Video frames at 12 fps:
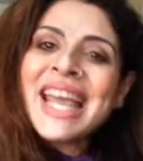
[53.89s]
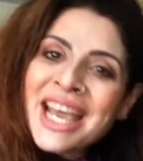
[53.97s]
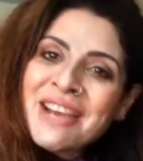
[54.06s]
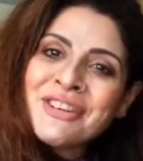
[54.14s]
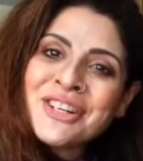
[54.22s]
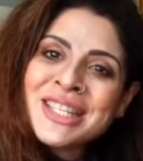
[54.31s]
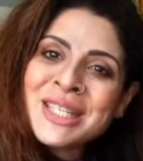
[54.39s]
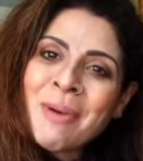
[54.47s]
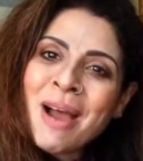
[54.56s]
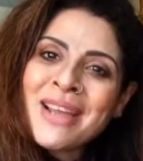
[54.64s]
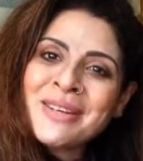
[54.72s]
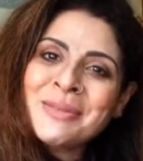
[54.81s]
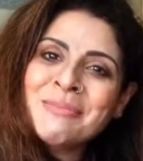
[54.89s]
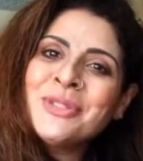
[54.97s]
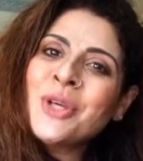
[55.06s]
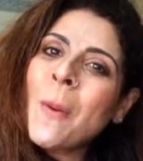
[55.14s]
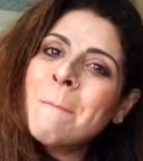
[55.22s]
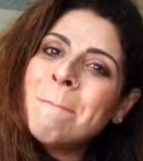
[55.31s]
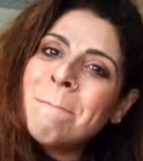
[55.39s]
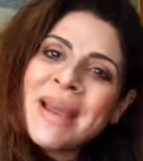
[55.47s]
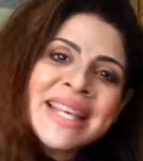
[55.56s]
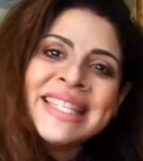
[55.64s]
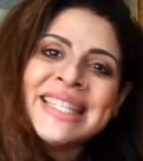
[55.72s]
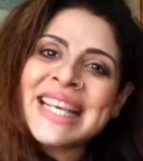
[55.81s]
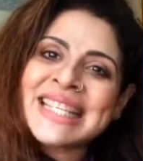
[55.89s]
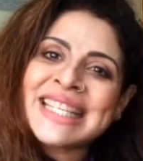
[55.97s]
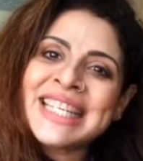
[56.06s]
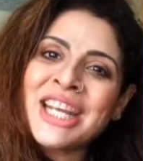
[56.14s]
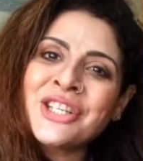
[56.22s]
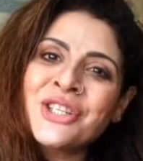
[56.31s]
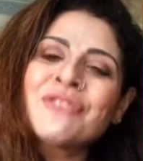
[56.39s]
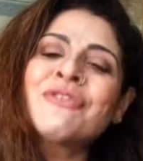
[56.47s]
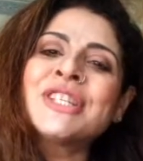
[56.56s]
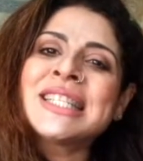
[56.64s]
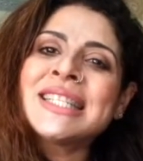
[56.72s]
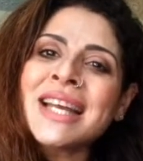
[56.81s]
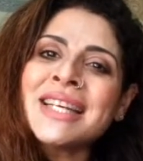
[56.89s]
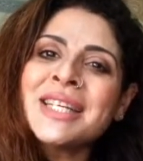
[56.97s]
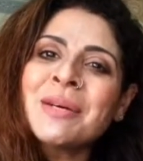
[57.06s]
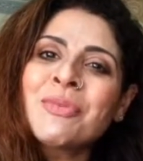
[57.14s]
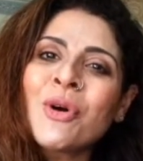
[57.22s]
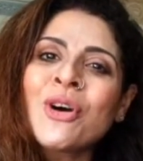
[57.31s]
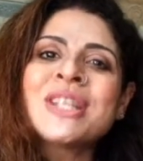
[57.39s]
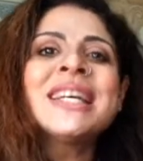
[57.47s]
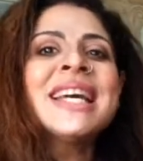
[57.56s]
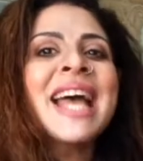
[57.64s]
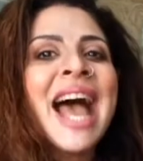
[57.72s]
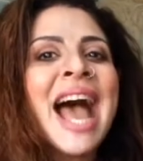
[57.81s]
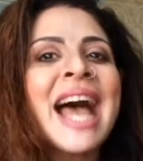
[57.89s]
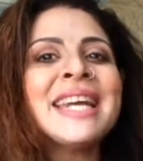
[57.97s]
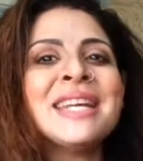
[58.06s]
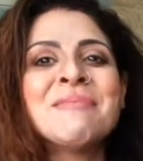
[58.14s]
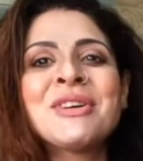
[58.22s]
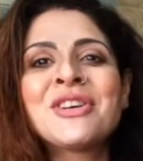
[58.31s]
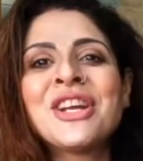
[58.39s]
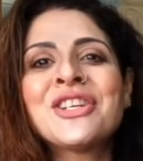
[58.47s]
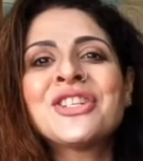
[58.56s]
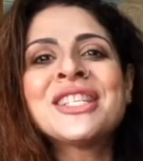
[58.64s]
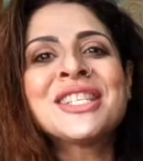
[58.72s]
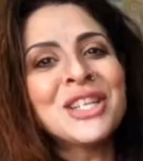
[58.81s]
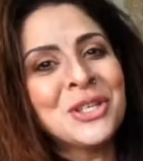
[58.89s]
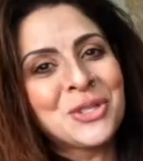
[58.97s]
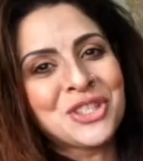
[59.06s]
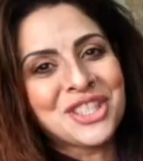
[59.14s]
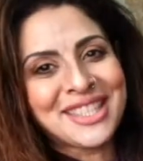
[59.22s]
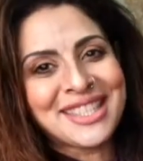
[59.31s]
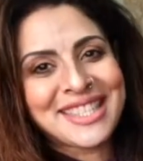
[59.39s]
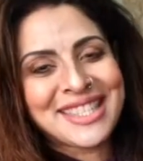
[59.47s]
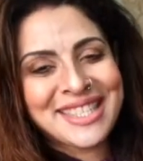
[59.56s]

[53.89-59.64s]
Ever Aspire, your best destination for study abroad and immigration solutions.